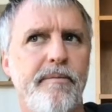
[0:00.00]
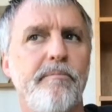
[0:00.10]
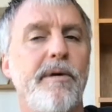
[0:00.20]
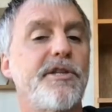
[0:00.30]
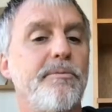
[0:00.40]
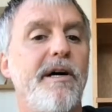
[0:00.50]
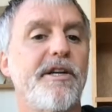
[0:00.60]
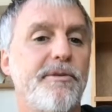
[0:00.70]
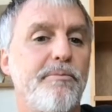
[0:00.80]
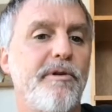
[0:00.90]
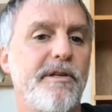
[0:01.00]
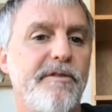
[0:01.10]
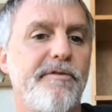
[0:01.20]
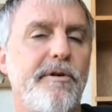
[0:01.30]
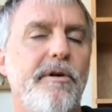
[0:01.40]
Much more
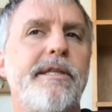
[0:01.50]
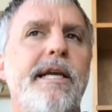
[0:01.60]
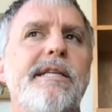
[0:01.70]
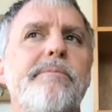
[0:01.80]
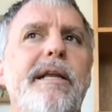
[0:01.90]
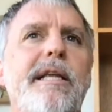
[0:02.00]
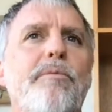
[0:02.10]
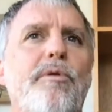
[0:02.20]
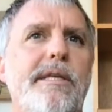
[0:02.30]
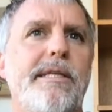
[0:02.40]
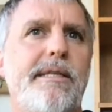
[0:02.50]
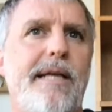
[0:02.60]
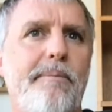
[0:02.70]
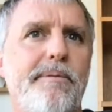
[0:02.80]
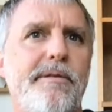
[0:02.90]
difficult. It takes many more
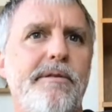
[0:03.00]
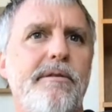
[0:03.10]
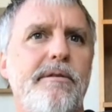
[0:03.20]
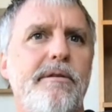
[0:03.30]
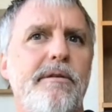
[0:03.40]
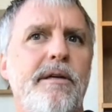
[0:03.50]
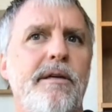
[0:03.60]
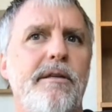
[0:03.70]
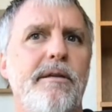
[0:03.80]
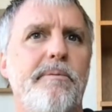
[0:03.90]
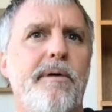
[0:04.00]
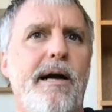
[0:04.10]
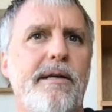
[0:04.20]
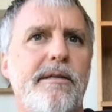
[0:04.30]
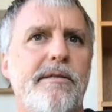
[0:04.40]
steps in the
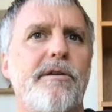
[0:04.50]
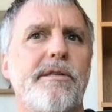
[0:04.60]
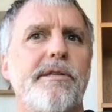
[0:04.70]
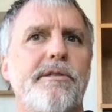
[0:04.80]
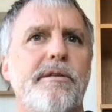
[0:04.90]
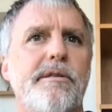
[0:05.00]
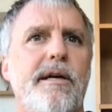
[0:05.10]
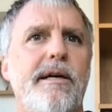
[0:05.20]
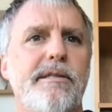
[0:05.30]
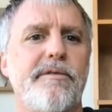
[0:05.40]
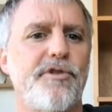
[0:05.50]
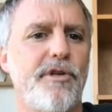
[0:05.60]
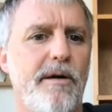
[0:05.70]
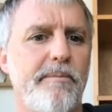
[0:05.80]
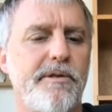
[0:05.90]
practice, our sister science of
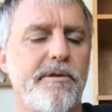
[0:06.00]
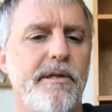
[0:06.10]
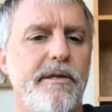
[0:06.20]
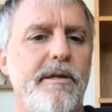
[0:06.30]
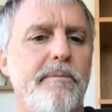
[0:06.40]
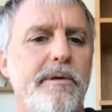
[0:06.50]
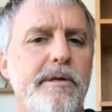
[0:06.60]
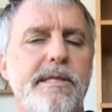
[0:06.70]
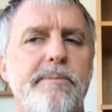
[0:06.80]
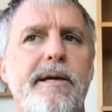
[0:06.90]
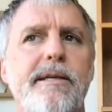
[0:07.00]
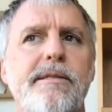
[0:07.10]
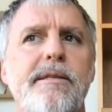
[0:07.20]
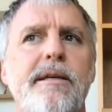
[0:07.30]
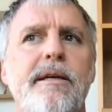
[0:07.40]
geometry, number and
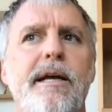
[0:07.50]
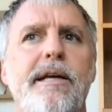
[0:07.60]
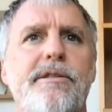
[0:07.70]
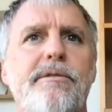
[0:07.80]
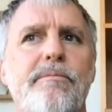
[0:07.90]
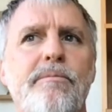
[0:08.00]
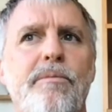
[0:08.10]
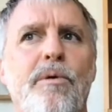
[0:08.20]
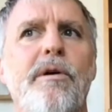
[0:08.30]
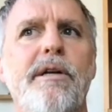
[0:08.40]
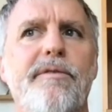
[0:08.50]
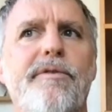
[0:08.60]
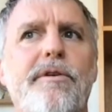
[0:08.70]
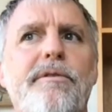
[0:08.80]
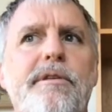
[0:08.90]
space. It's more
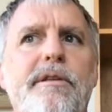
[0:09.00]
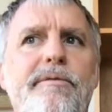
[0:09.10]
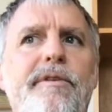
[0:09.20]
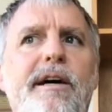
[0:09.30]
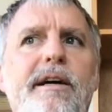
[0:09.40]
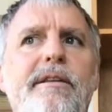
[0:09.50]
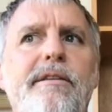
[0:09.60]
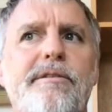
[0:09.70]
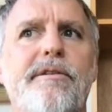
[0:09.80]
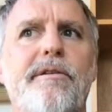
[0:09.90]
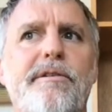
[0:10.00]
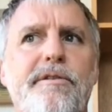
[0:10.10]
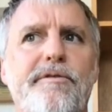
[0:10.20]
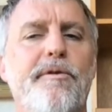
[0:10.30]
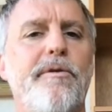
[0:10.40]
difficult to divide the circle into
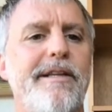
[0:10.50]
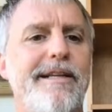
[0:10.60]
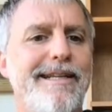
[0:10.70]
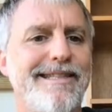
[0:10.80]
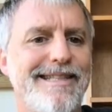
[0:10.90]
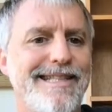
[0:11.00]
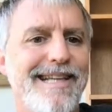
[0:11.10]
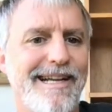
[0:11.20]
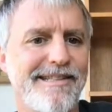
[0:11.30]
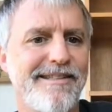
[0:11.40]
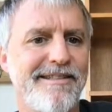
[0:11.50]
4 than it is in 6.